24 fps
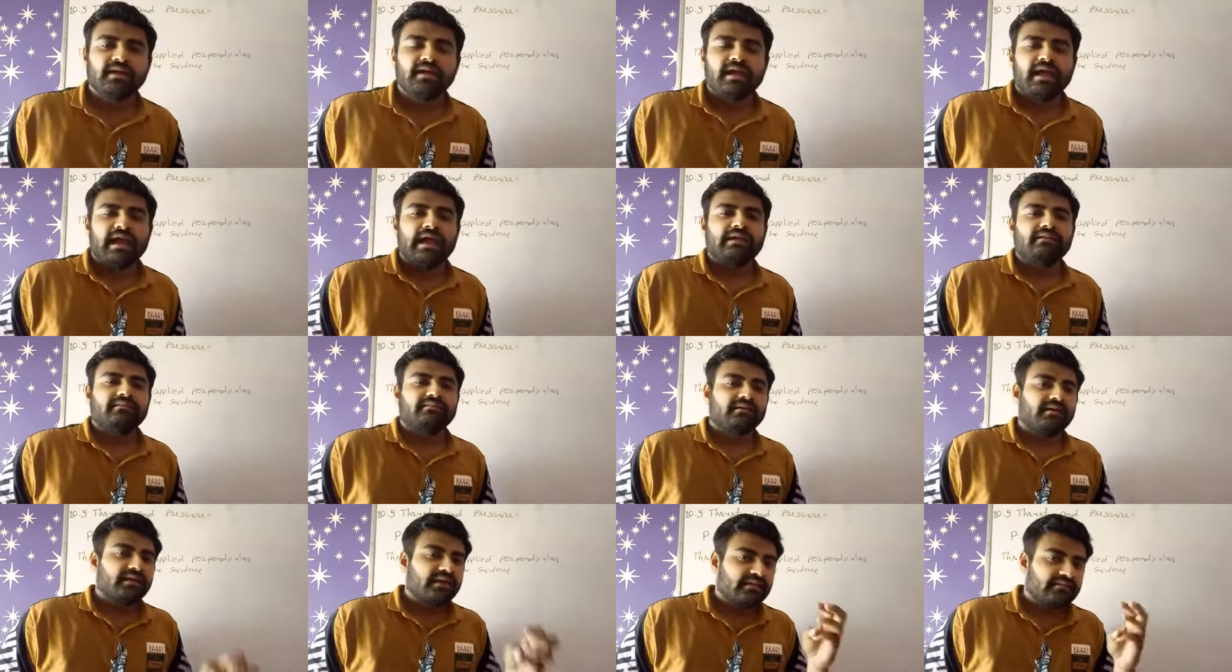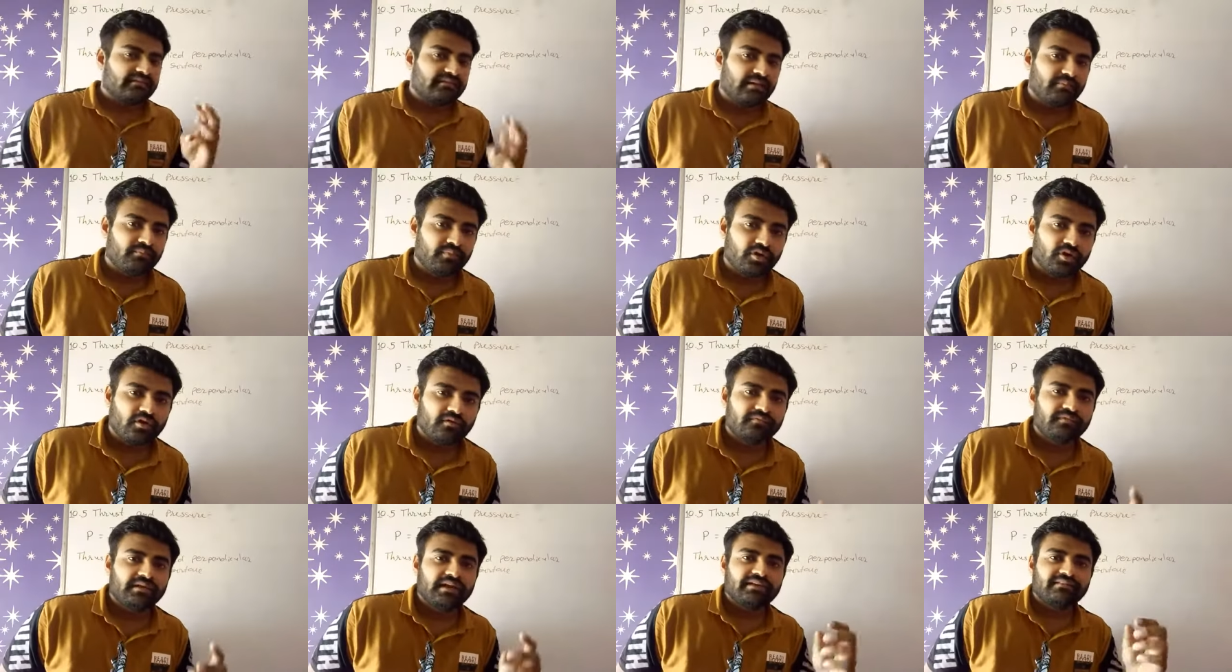And third example
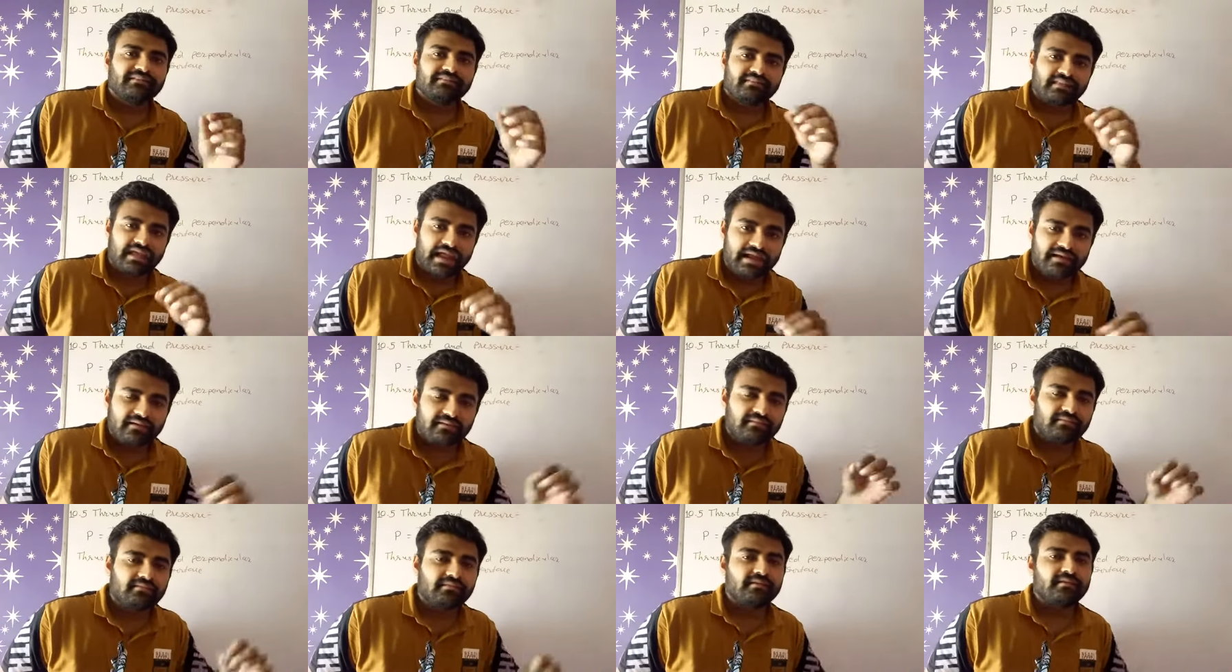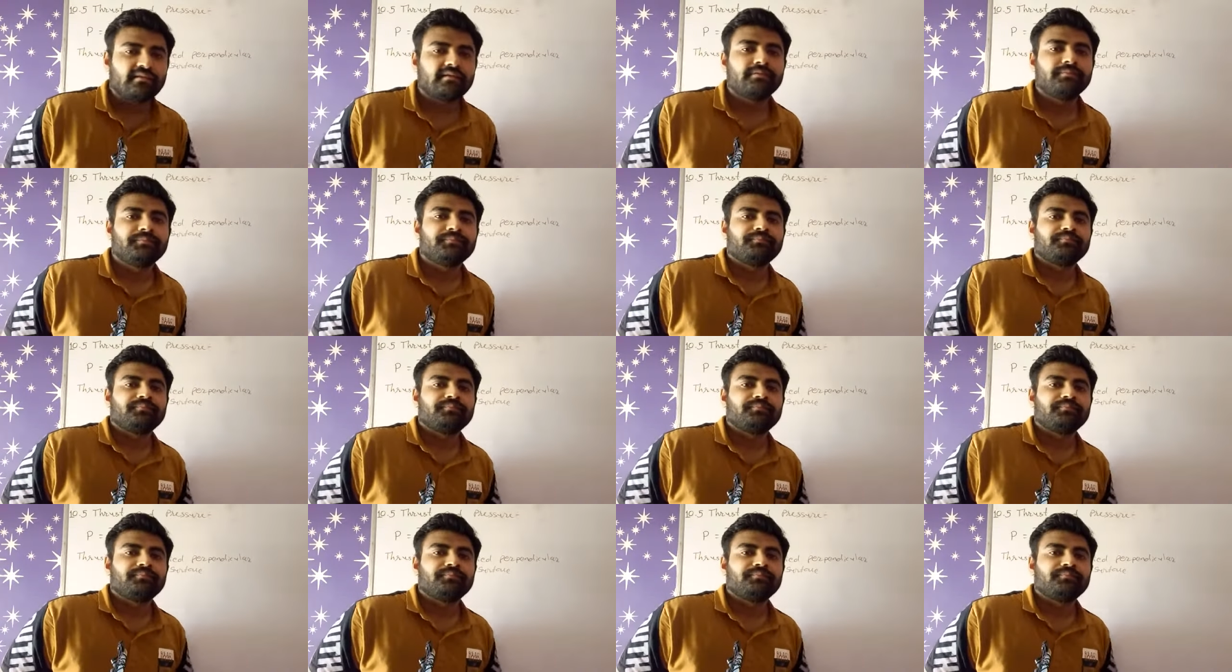of that, sand sea.